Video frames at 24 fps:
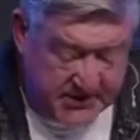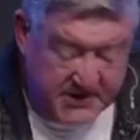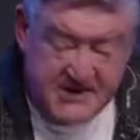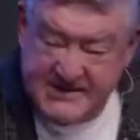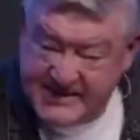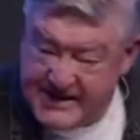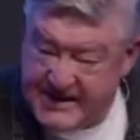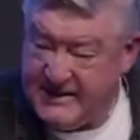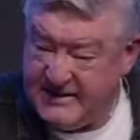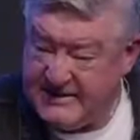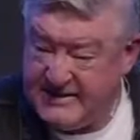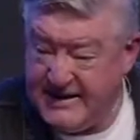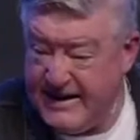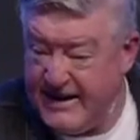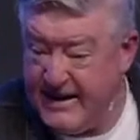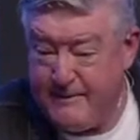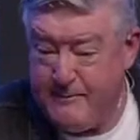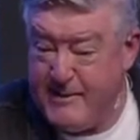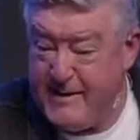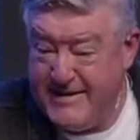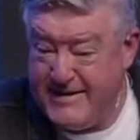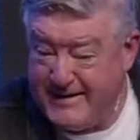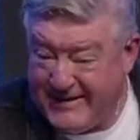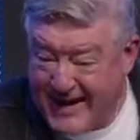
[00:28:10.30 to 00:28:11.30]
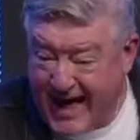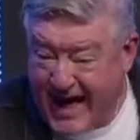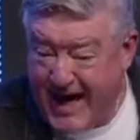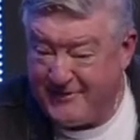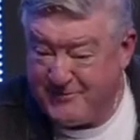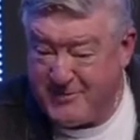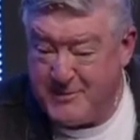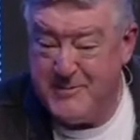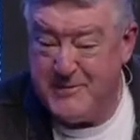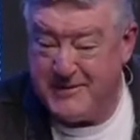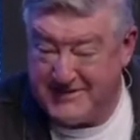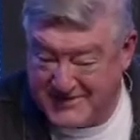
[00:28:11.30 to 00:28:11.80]
Seriously, I mean, you're
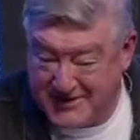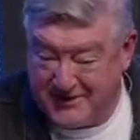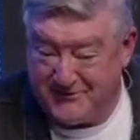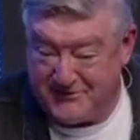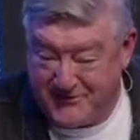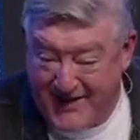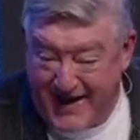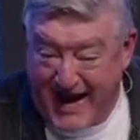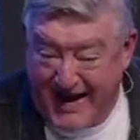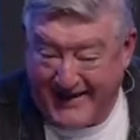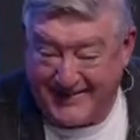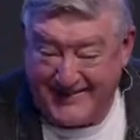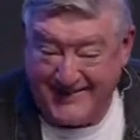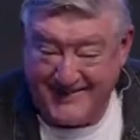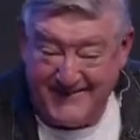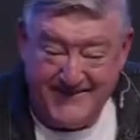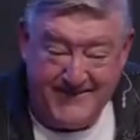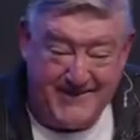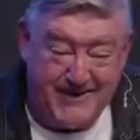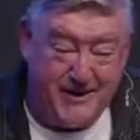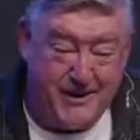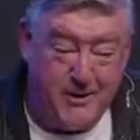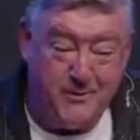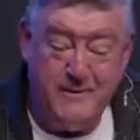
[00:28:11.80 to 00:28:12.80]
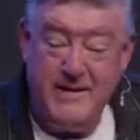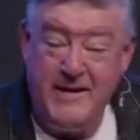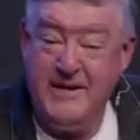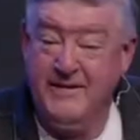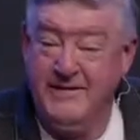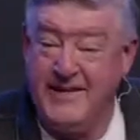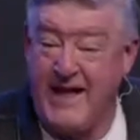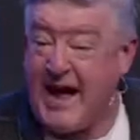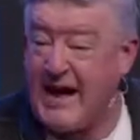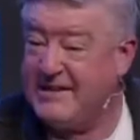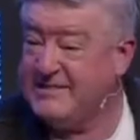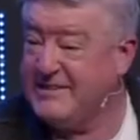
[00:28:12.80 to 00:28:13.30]
laughing, but it's a fact. You know,
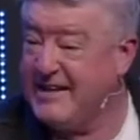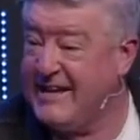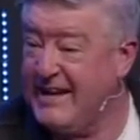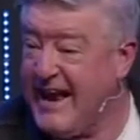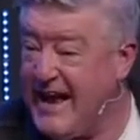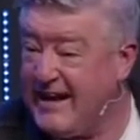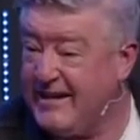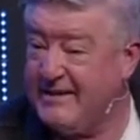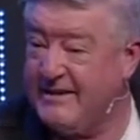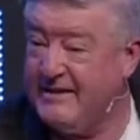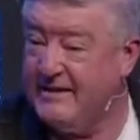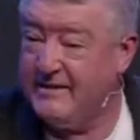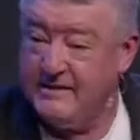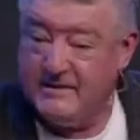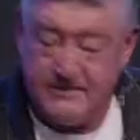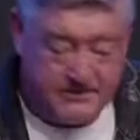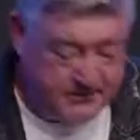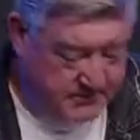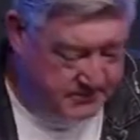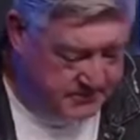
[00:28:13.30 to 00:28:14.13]
tax collector.